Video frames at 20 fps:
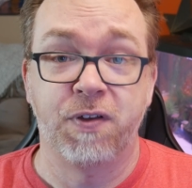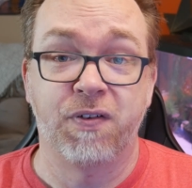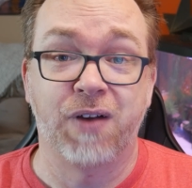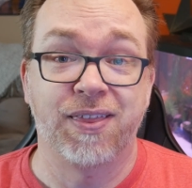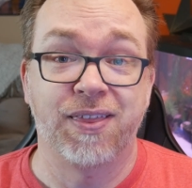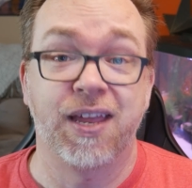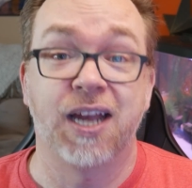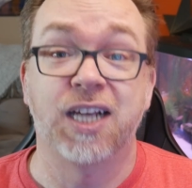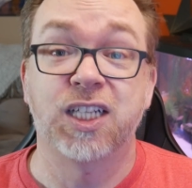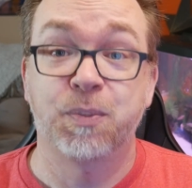you've
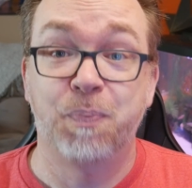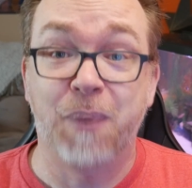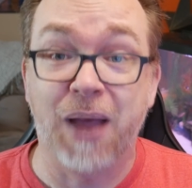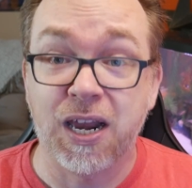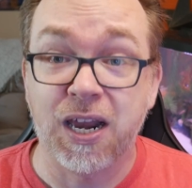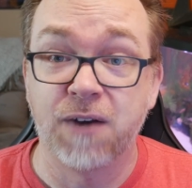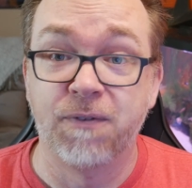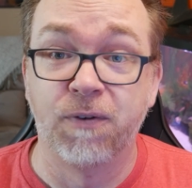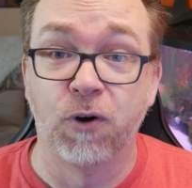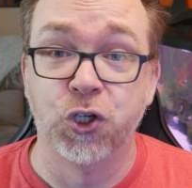got the
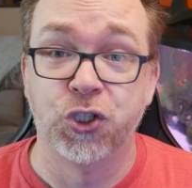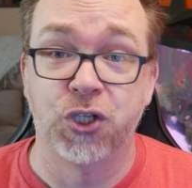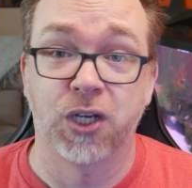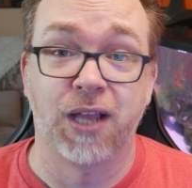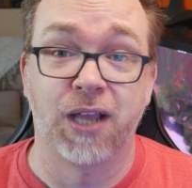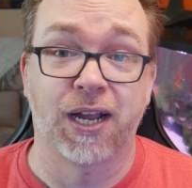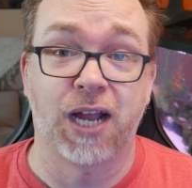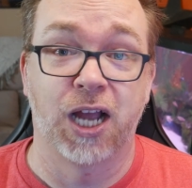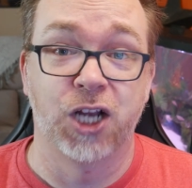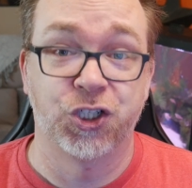expanded version
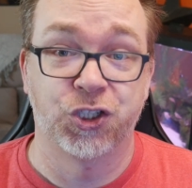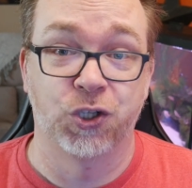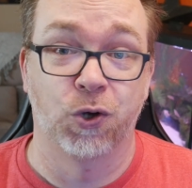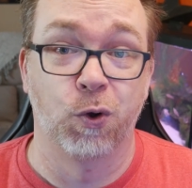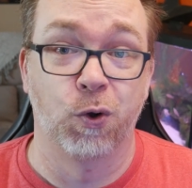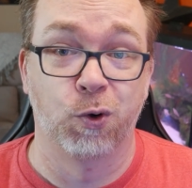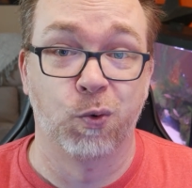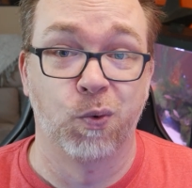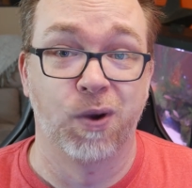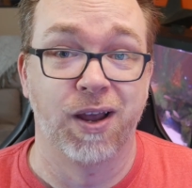like I
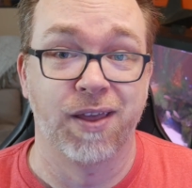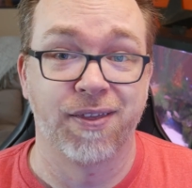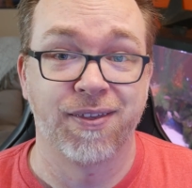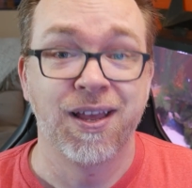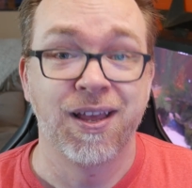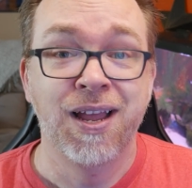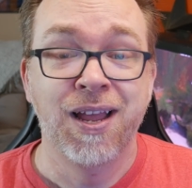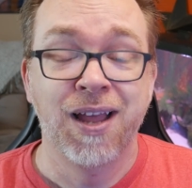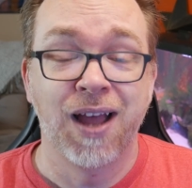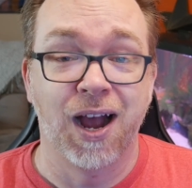showed with
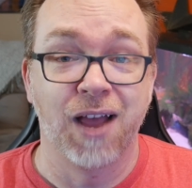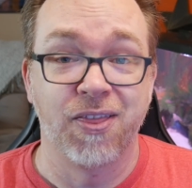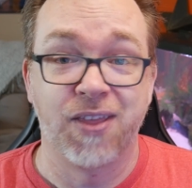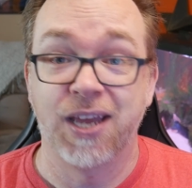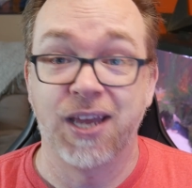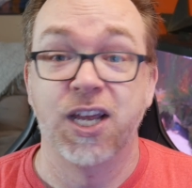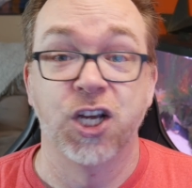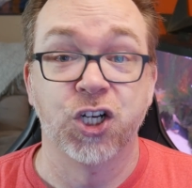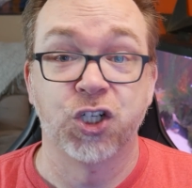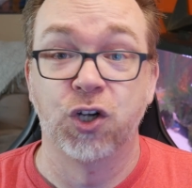uh, the
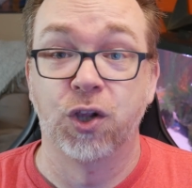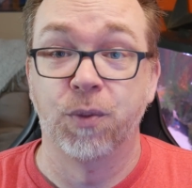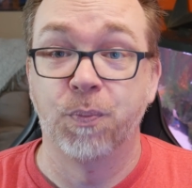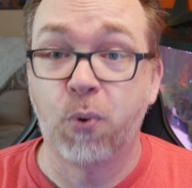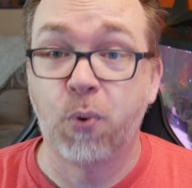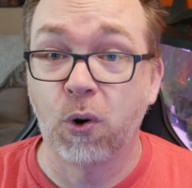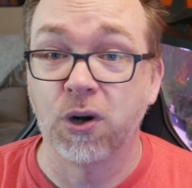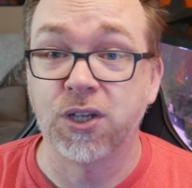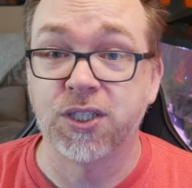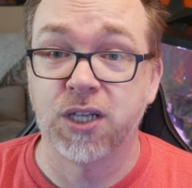additional
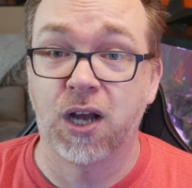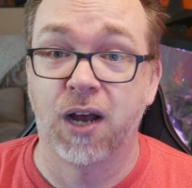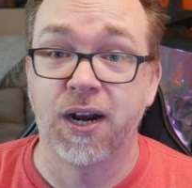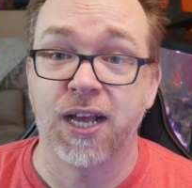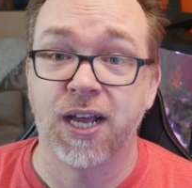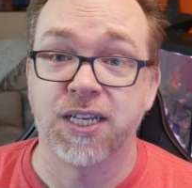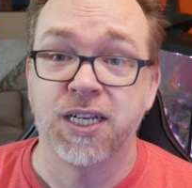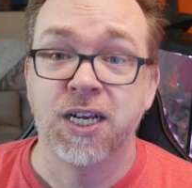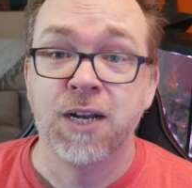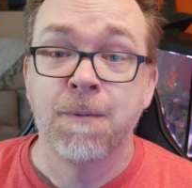ports on
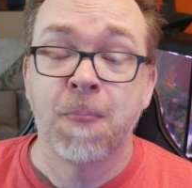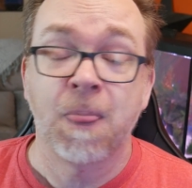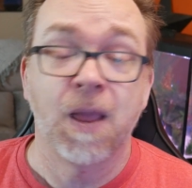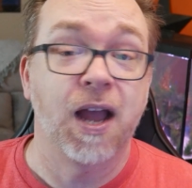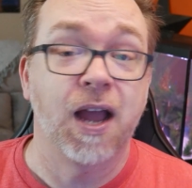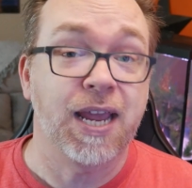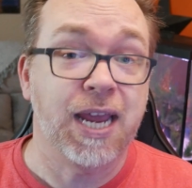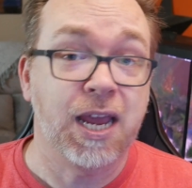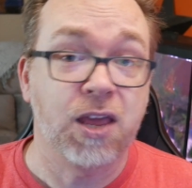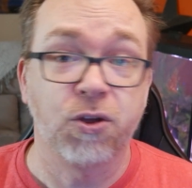it.
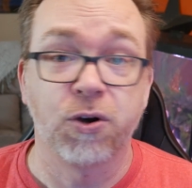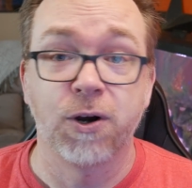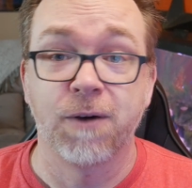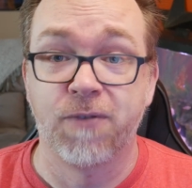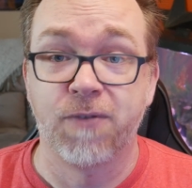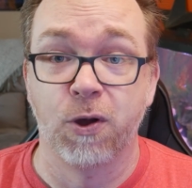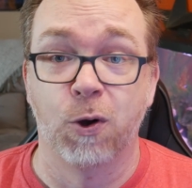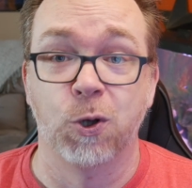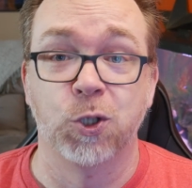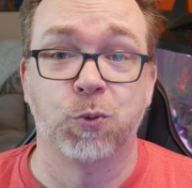Uh, either
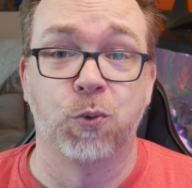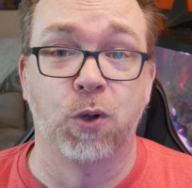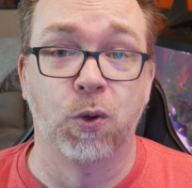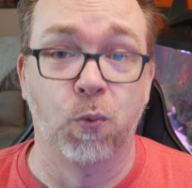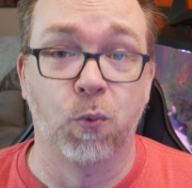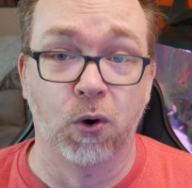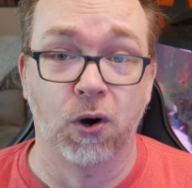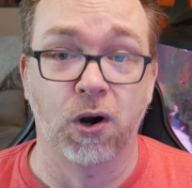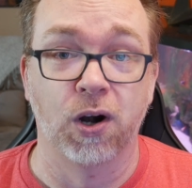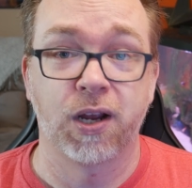of those will
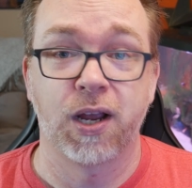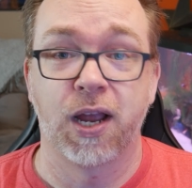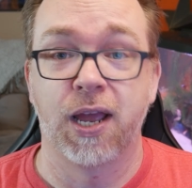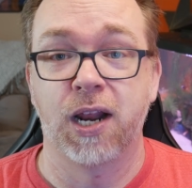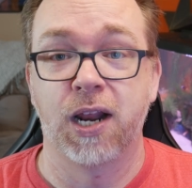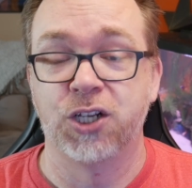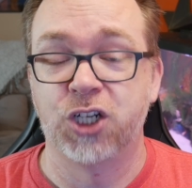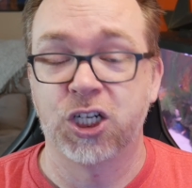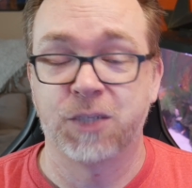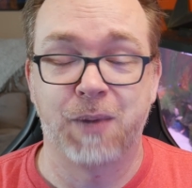work.
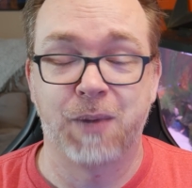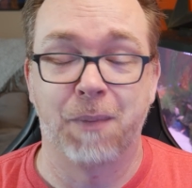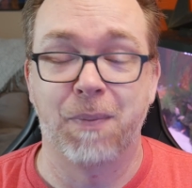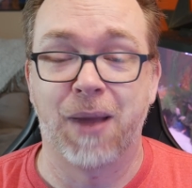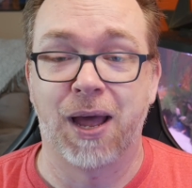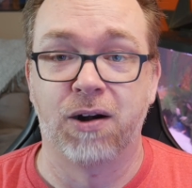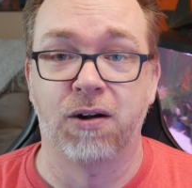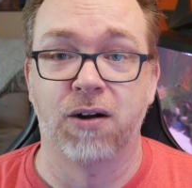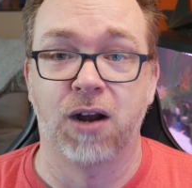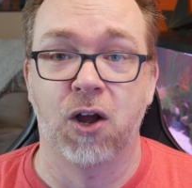It'll just be a
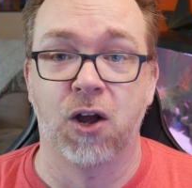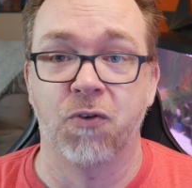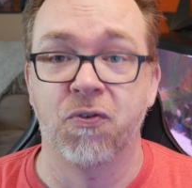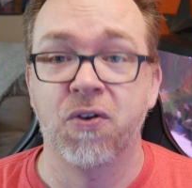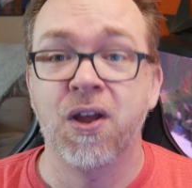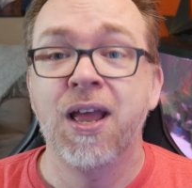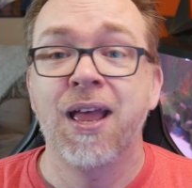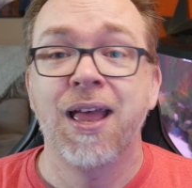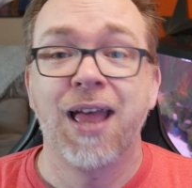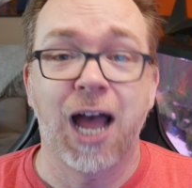matter of
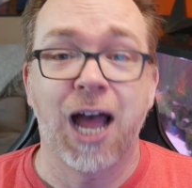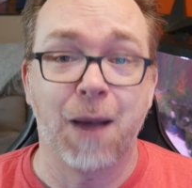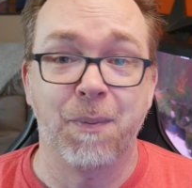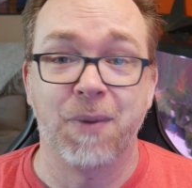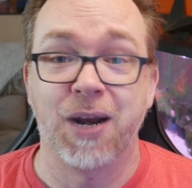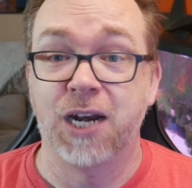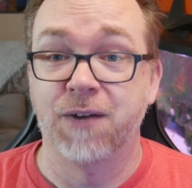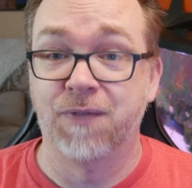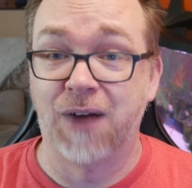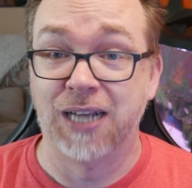how
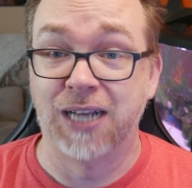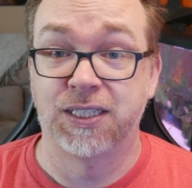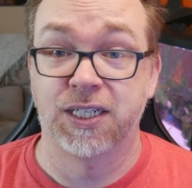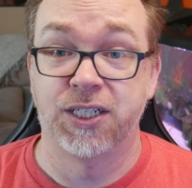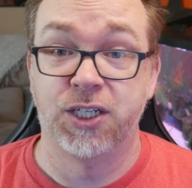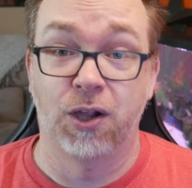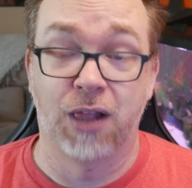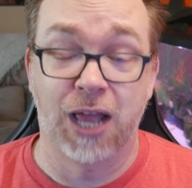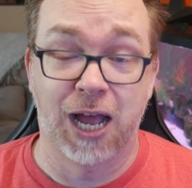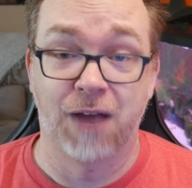many
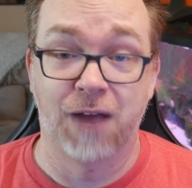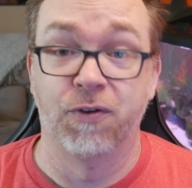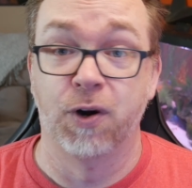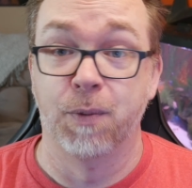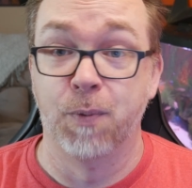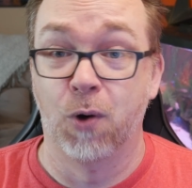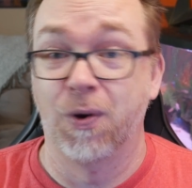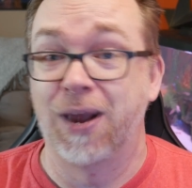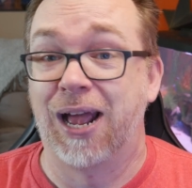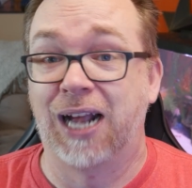devices you'll have
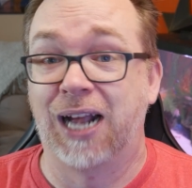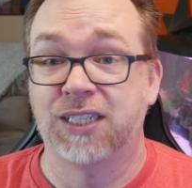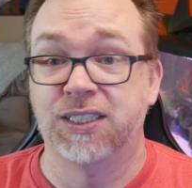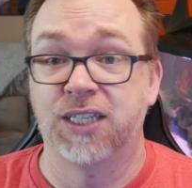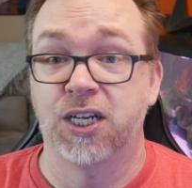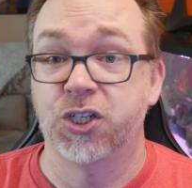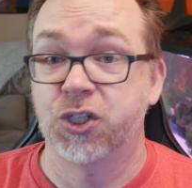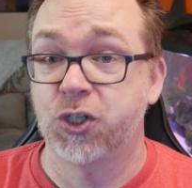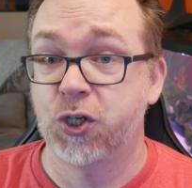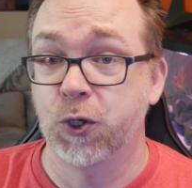remote
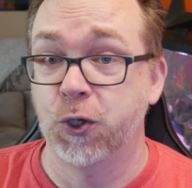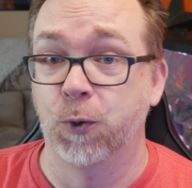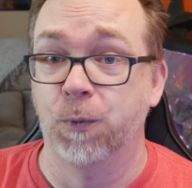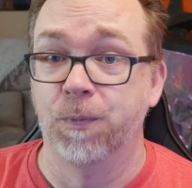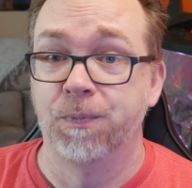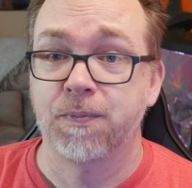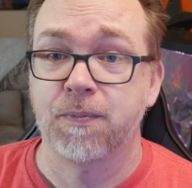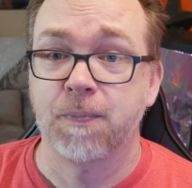access to.